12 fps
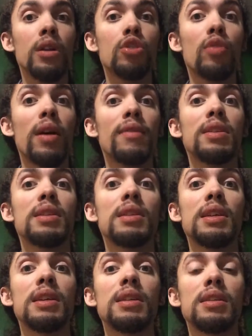
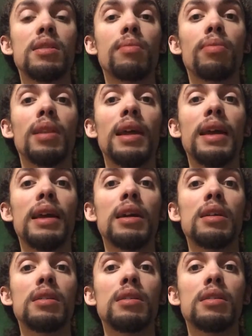travesties to plague
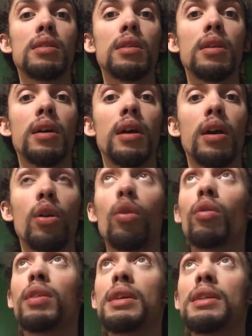us and
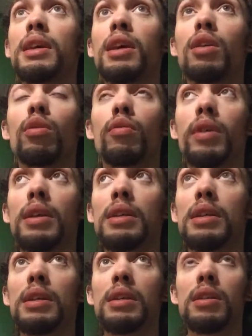all these
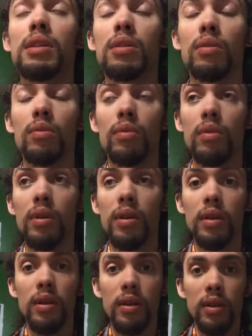hindrances to
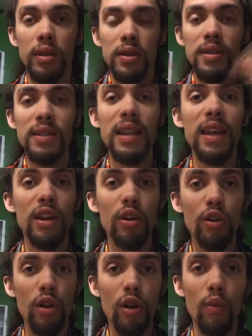stand
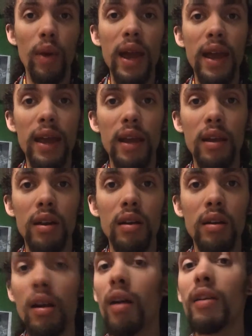in our way?
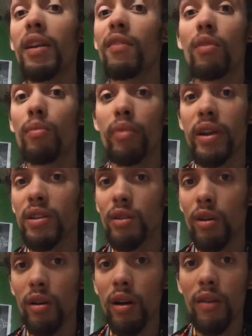God never breaks
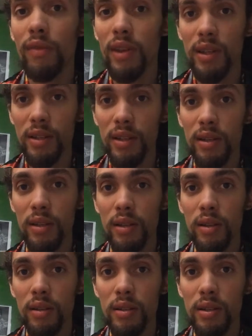our
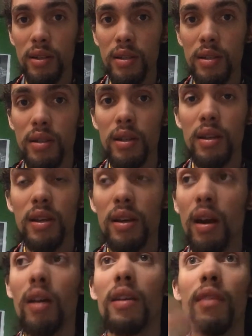covenants.
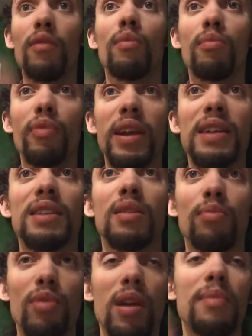God never breaks
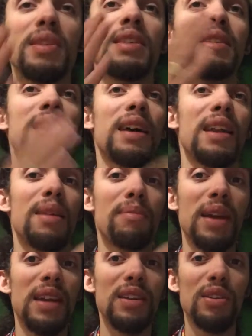the promises that he
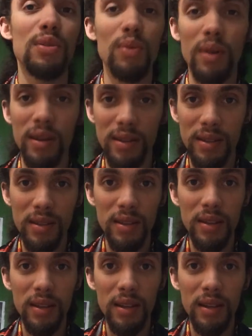made to us.